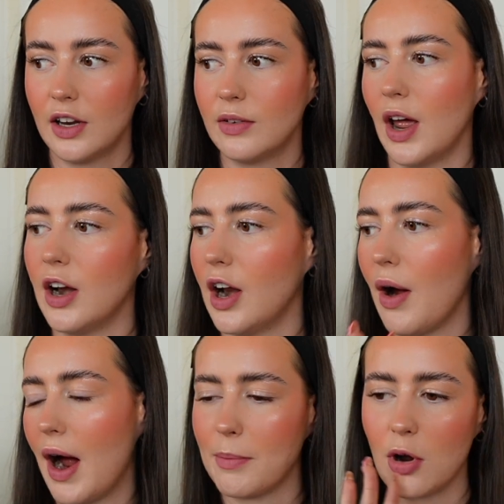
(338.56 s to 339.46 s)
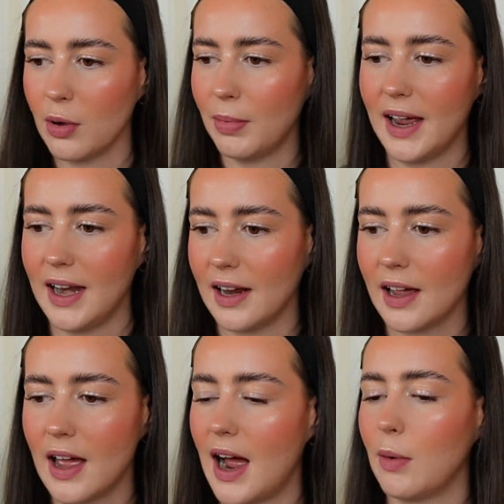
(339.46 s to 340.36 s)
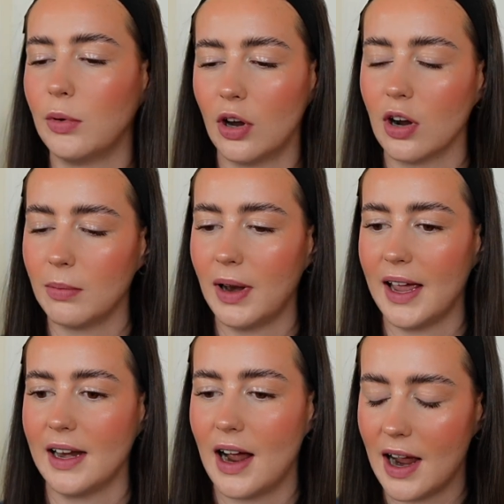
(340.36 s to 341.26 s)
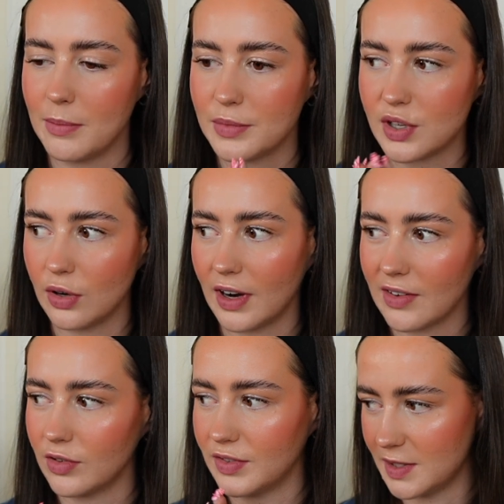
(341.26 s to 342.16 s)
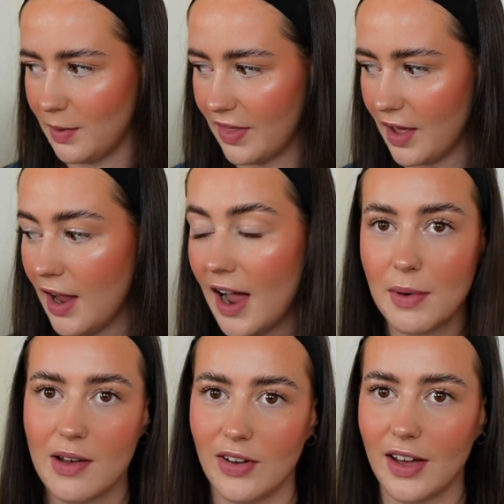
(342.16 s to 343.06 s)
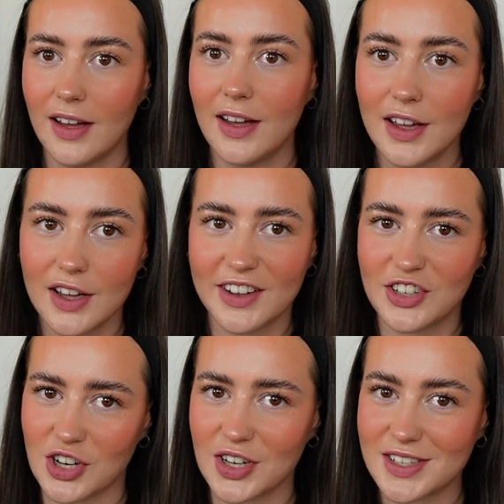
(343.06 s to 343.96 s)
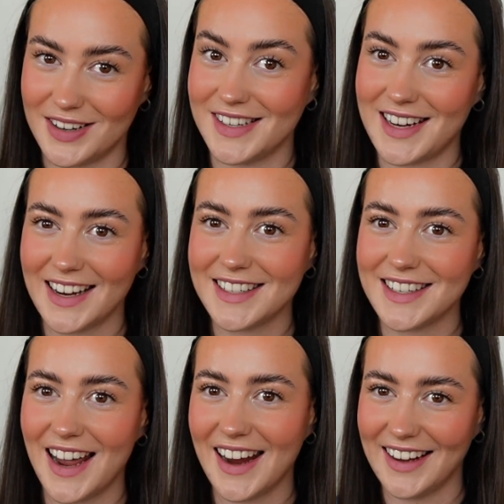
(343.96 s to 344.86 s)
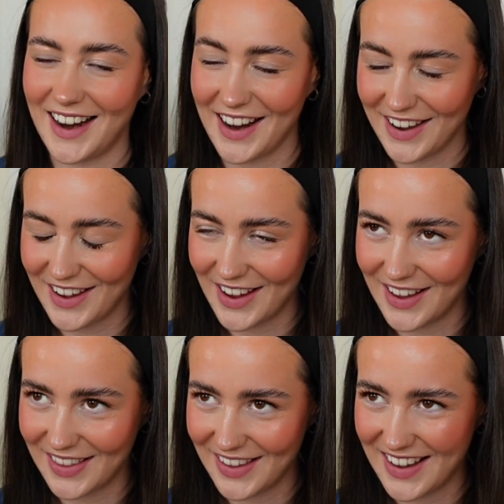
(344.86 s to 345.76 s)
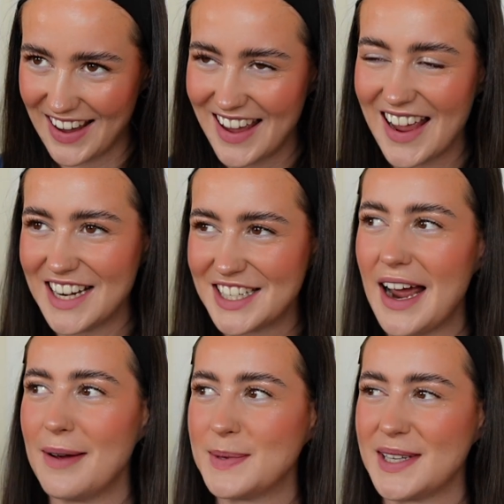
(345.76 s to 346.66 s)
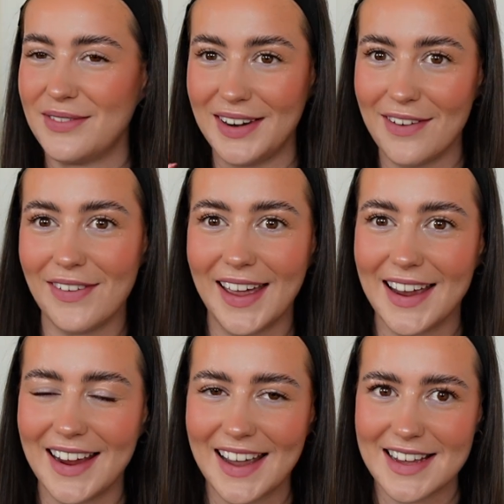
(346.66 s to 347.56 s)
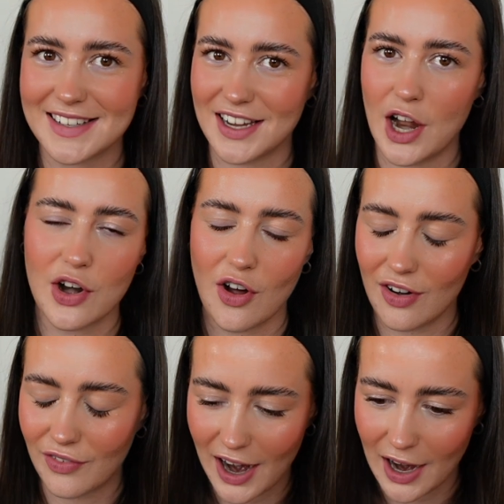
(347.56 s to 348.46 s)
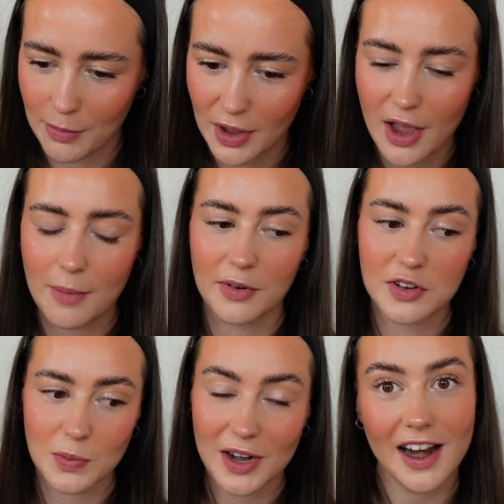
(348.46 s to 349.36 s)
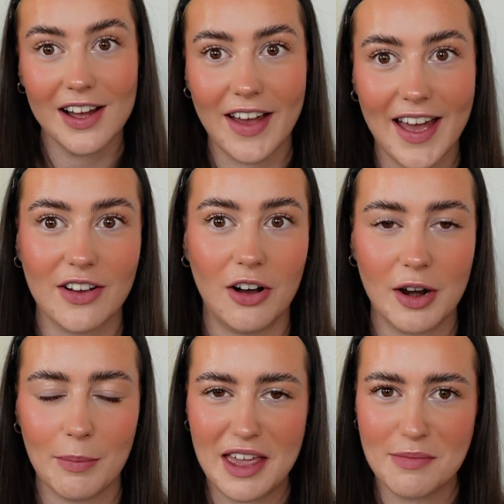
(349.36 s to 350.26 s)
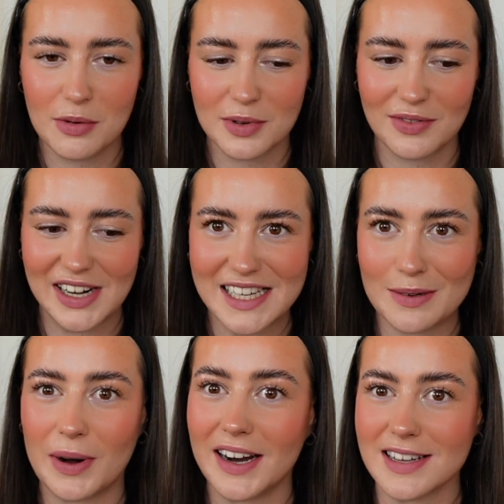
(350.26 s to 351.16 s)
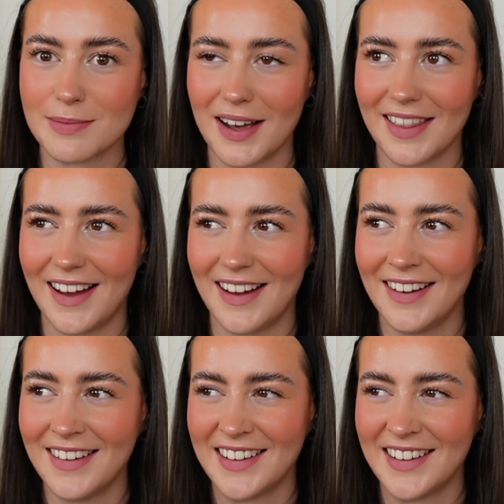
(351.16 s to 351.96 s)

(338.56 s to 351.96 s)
no, I'm not complaining. I will not complain. I'm so grateful for this weather. However, just on a day-to-day, like in terms of living, is not a vibe, because we don't have aircon, and people were really surprised by that